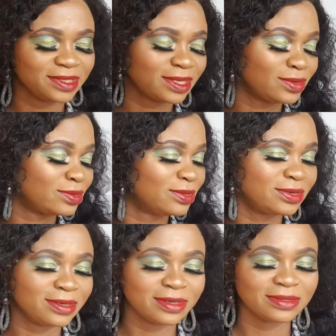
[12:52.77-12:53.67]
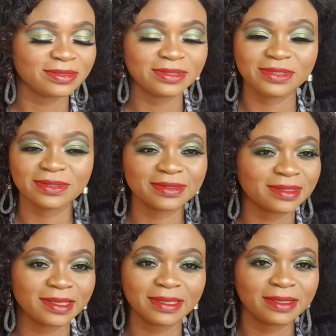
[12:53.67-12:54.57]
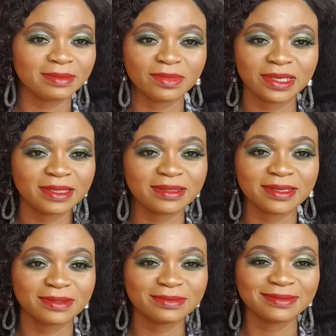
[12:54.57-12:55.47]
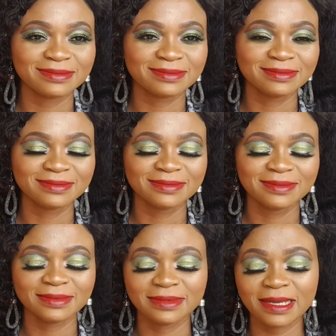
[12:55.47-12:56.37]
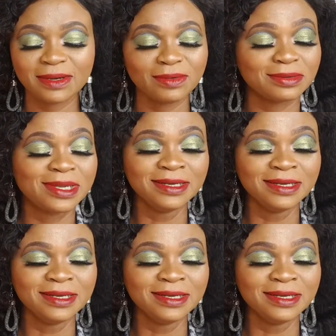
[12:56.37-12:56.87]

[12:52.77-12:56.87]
How gorgeous I am right now. How